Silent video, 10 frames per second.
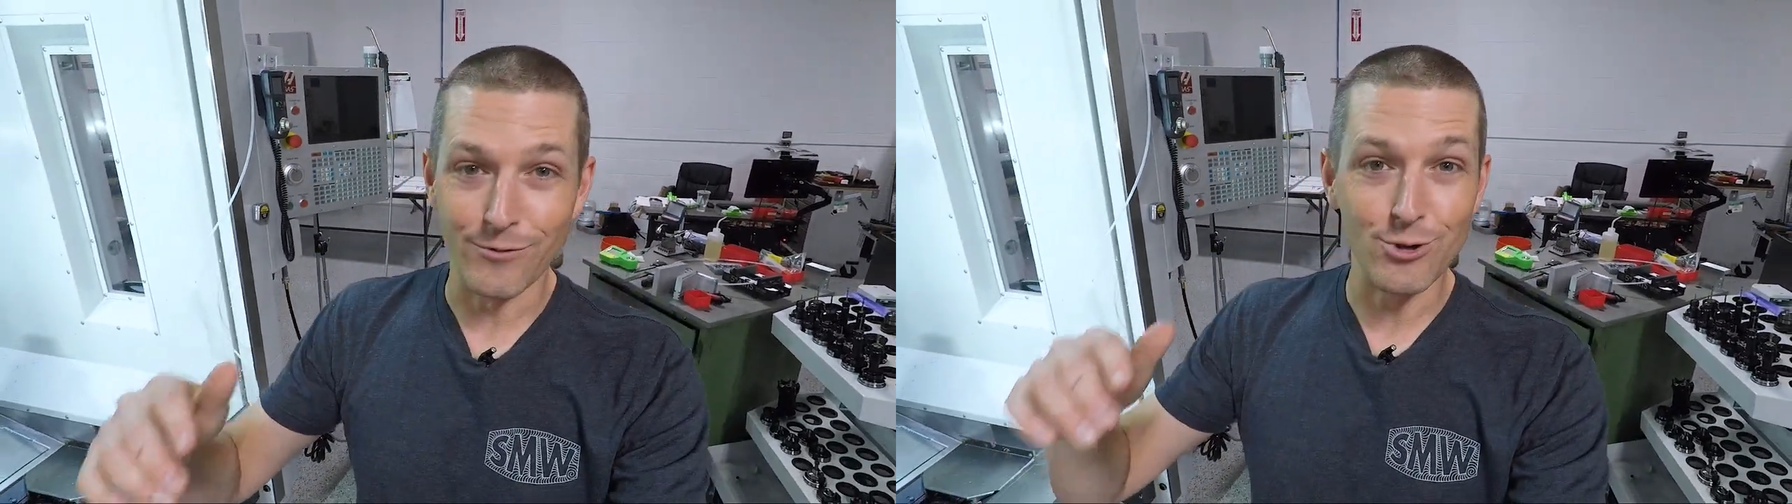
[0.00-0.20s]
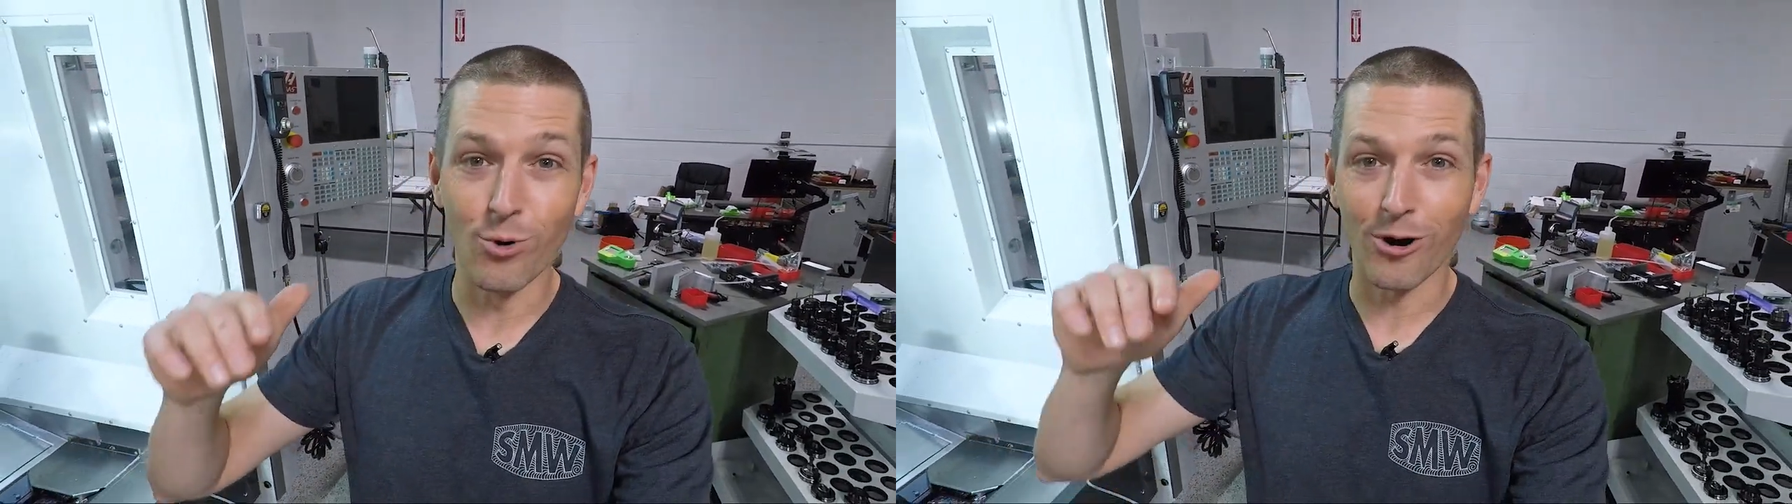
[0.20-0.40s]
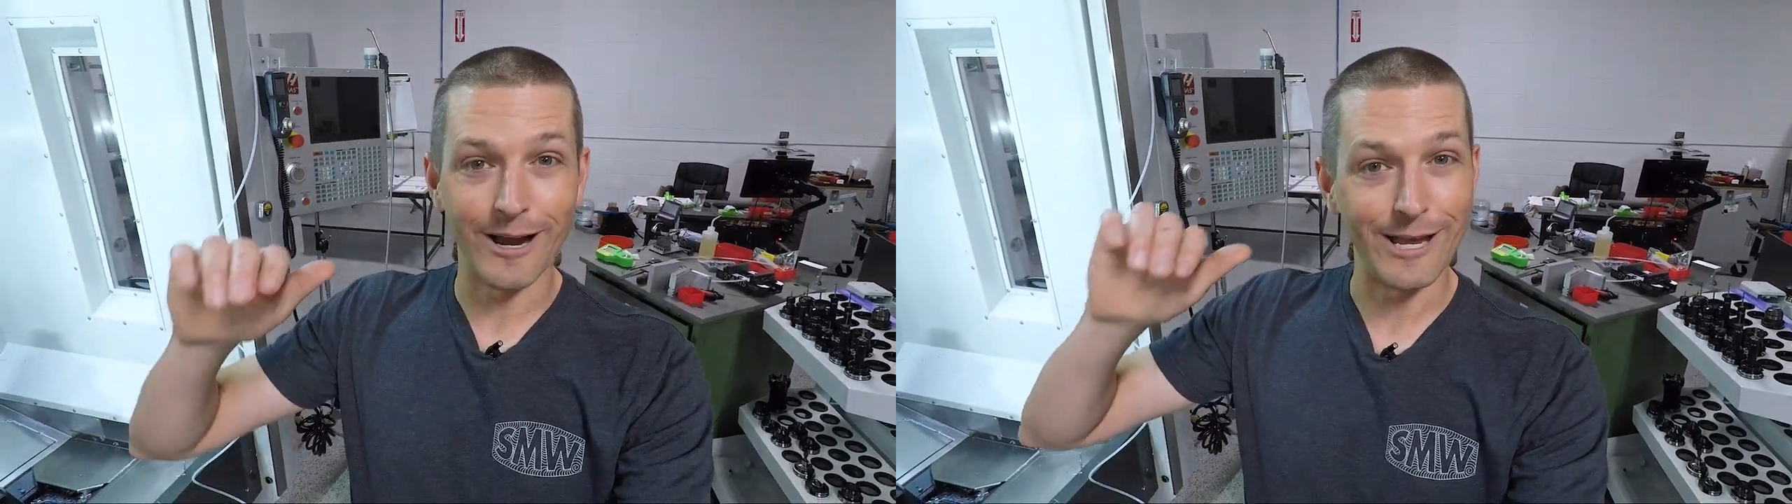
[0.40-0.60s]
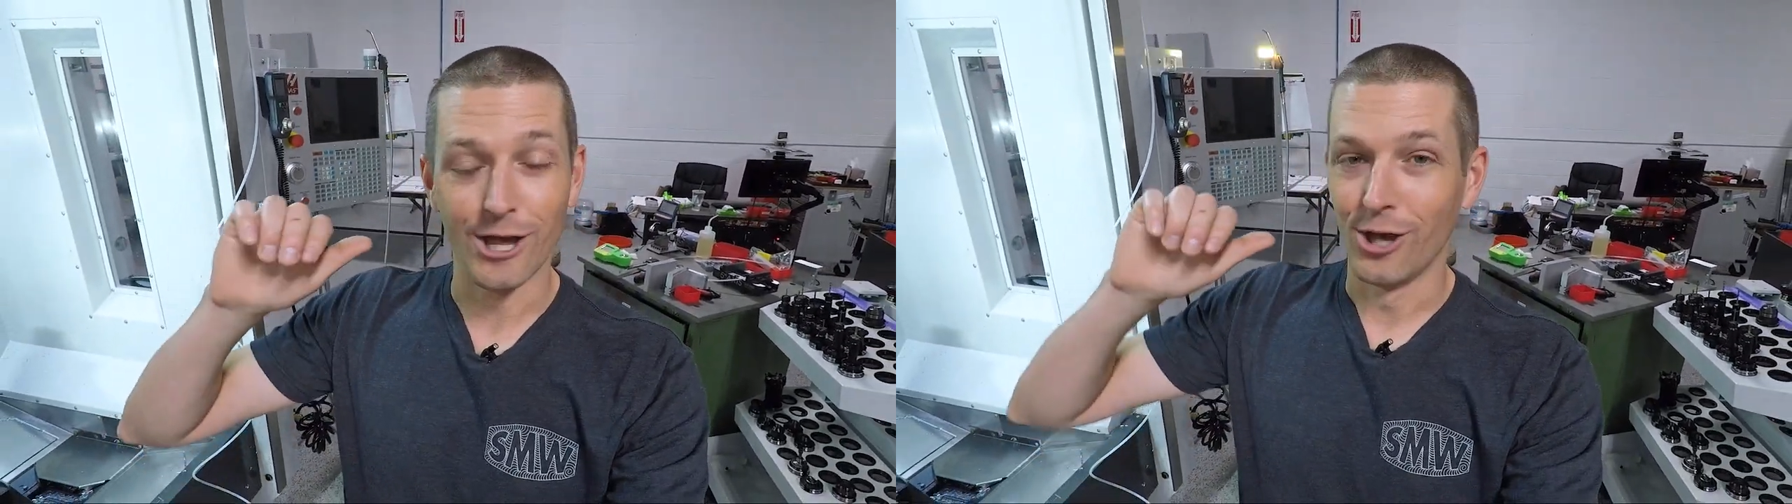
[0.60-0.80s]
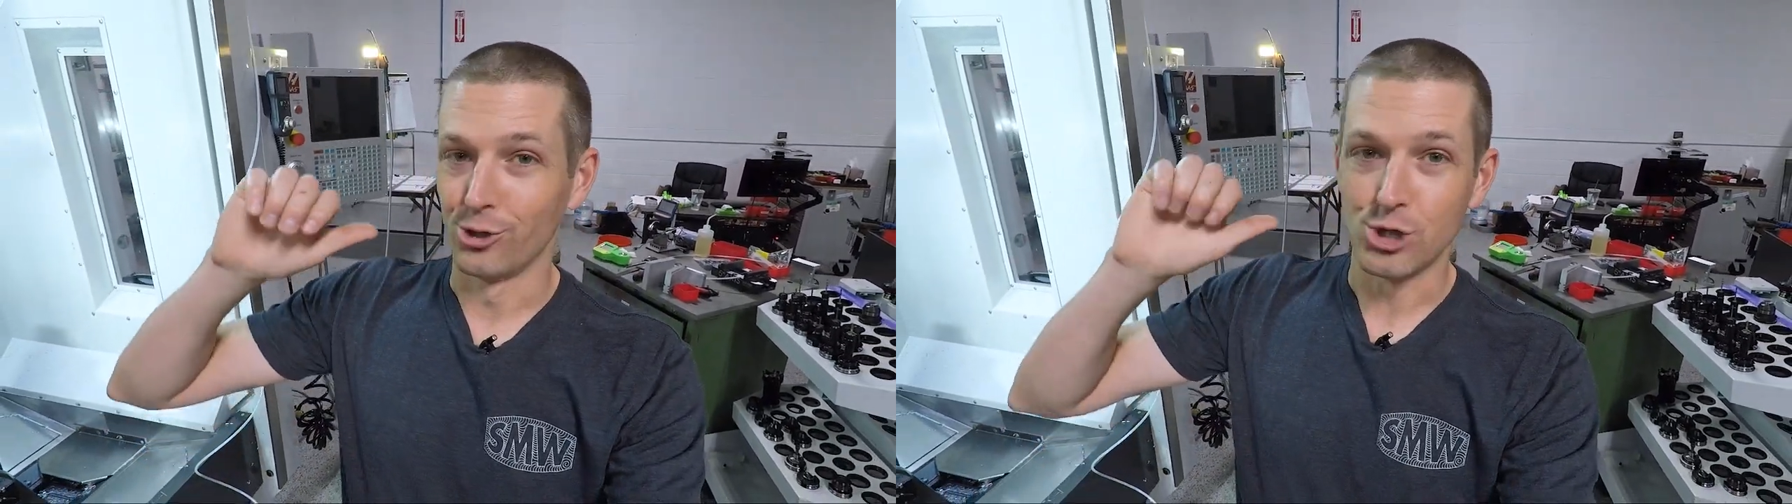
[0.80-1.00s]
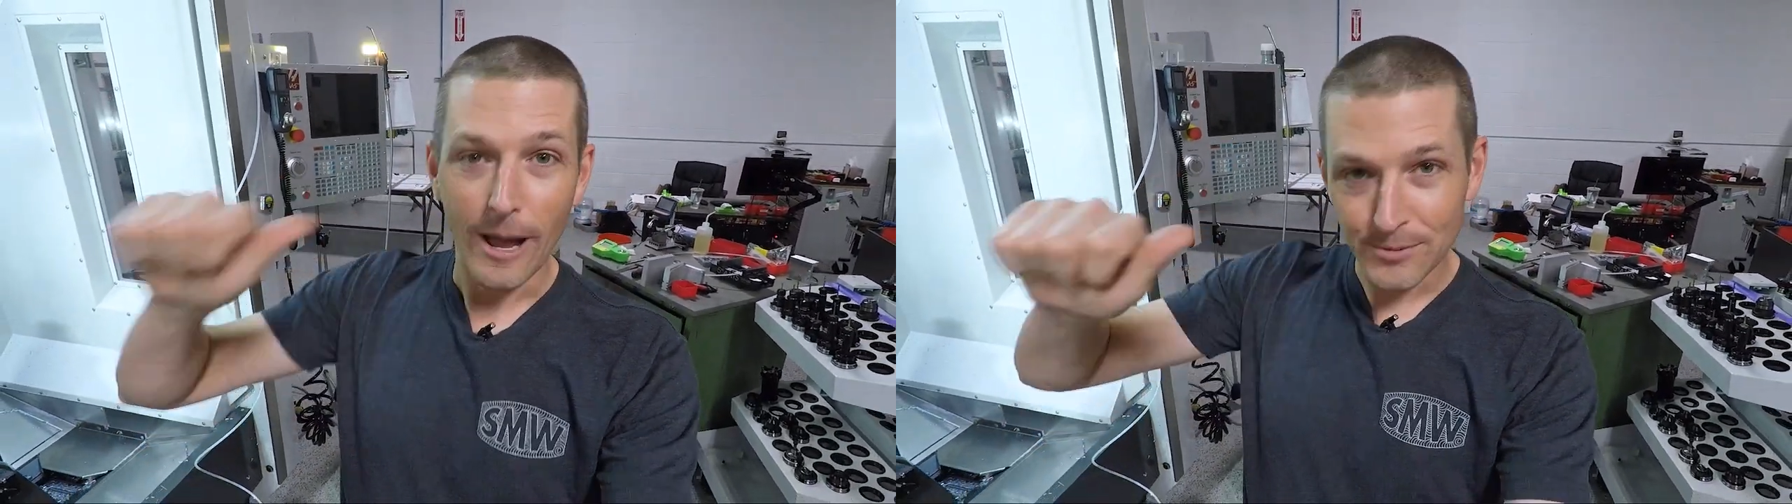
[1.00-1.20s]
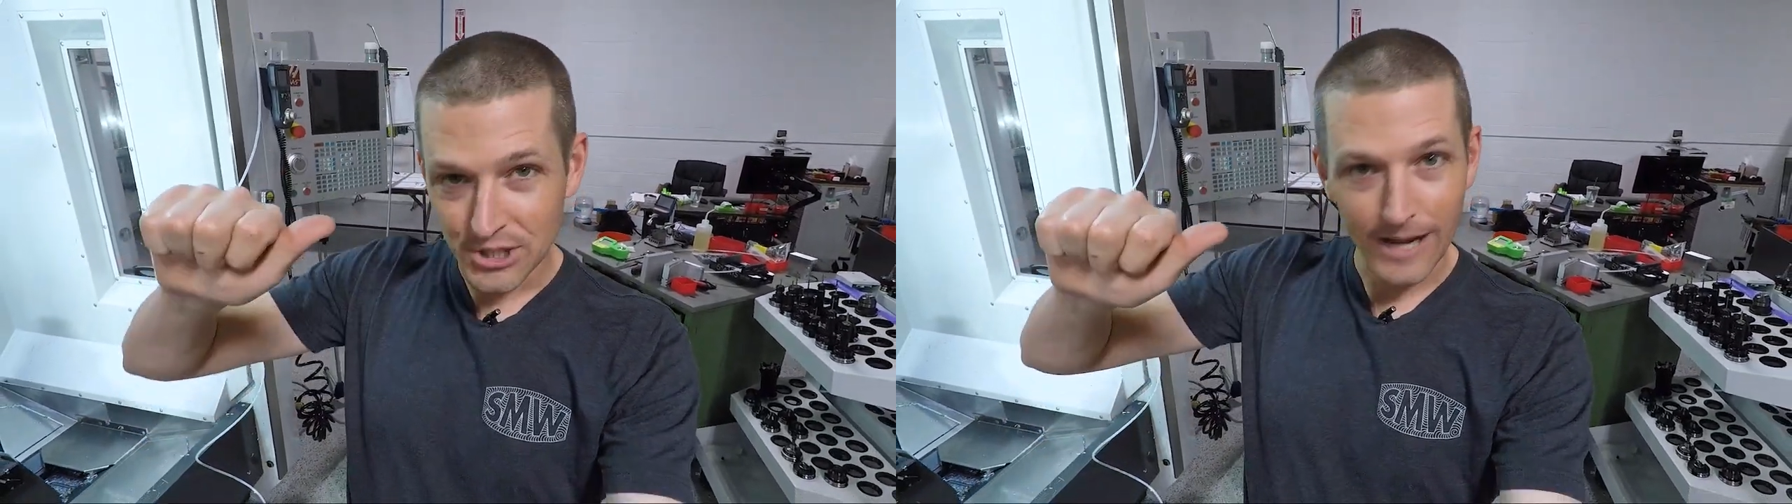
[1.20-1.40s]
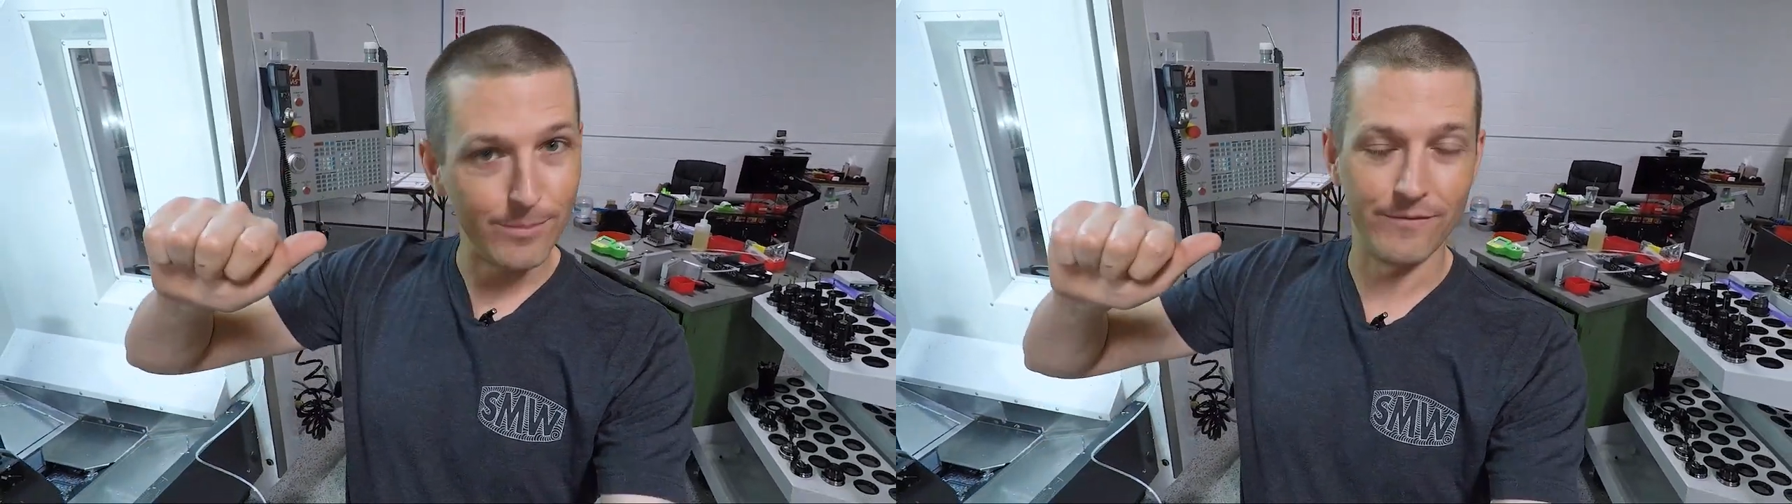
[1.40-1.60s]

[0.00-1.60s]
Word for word: you are a job shop,